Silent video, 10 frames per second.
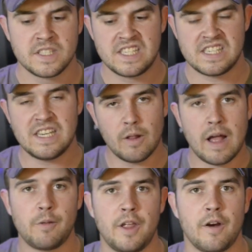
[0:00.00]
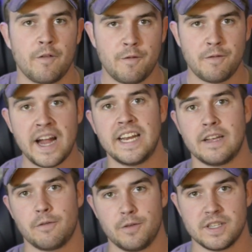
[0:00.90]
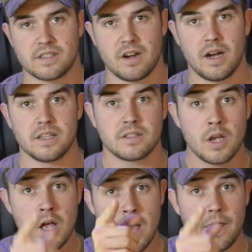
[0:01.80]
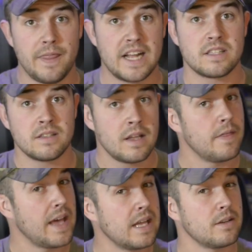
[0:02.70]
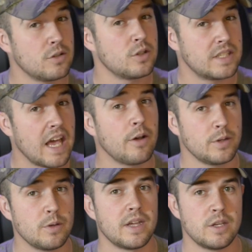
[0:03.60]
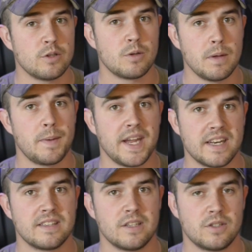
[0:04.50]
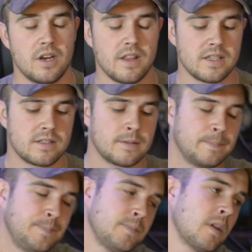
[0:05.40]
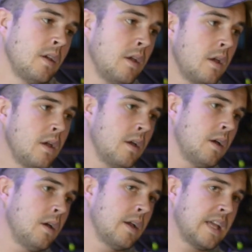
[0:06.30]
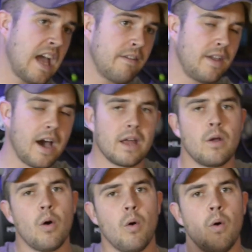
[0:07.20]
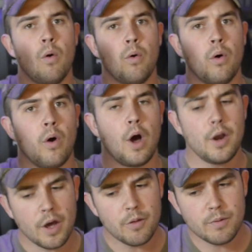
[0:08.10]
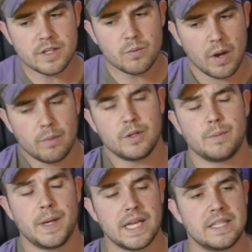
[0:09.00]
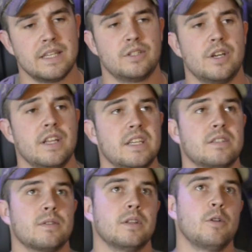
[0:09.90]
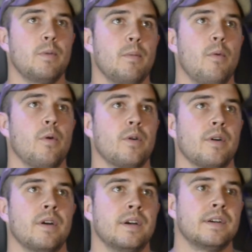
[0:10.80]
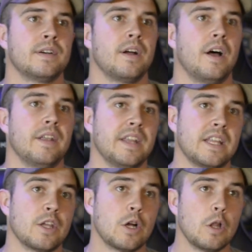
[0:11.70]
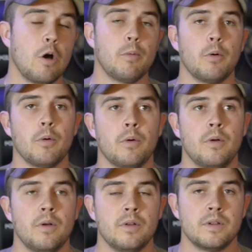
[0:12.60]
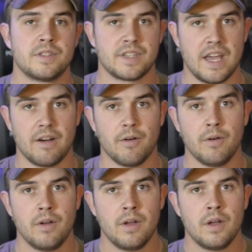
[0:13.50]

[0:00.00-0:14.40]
still out there fighting for this cause. That should tell you that you should be paying attention to this. Caveat. Another reason why we should pay attention to this a little bit more on like the global scale,